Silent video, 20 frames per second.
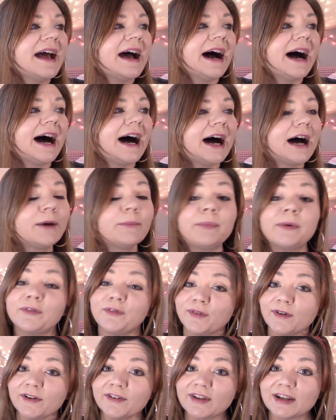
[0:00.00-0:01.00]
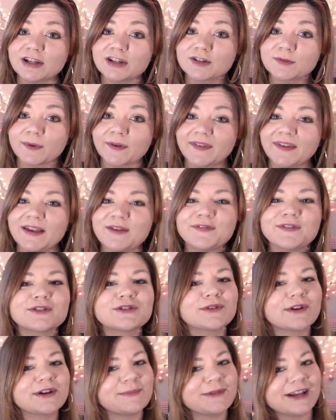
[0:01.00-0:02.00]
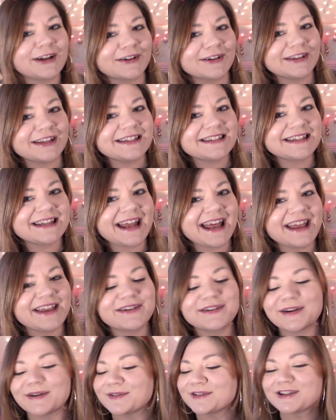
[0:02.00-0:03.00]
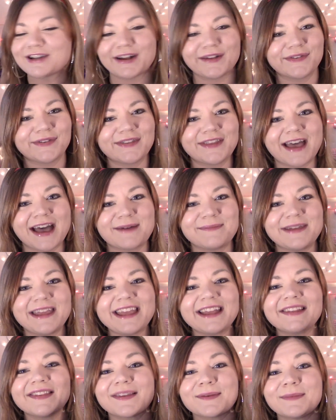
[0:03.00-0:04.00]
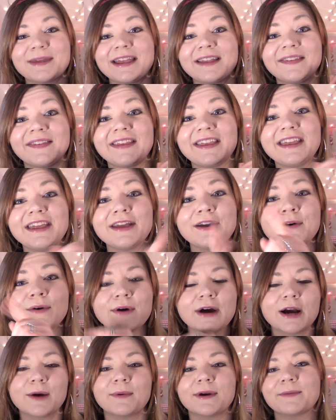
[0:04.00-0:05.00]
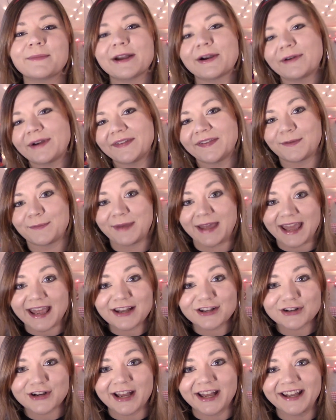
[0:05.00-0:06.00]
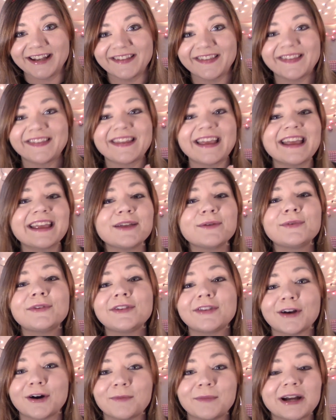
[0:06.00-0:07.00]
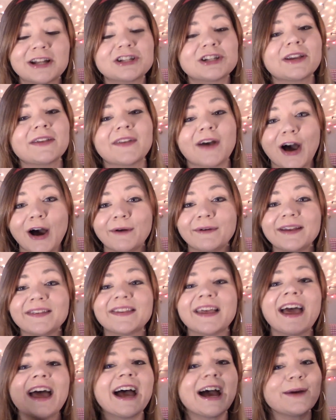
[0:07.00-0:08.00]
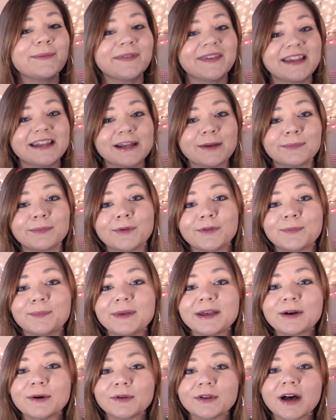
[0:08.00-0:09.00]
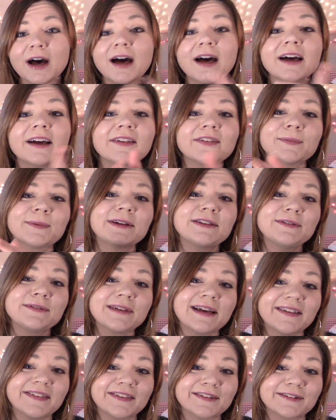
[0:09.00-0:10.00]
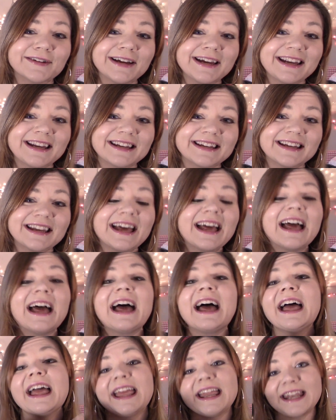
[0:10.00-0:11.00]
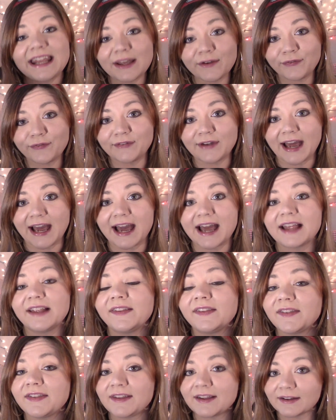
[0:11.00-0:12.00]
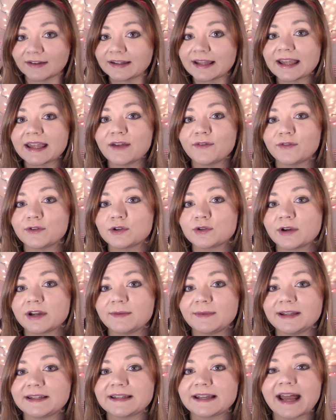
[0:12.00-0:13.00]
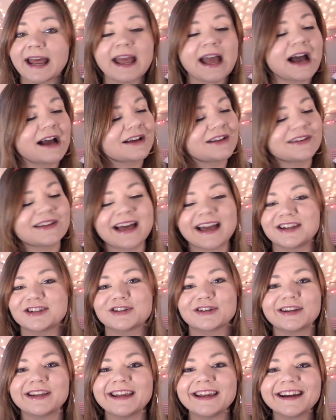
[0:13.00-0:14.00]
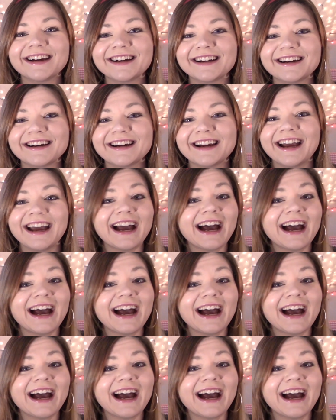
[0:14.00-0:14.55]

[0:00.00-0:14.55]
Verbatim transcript: Um, but first, I just want to say if you're joining me early today, you know just what that means. It means you are one of my awesome patrons. Thank you so much. And as always, I'm sending up those big old hugs right through that screen. And if not, still thank you for joining me today. I'm glad you're here.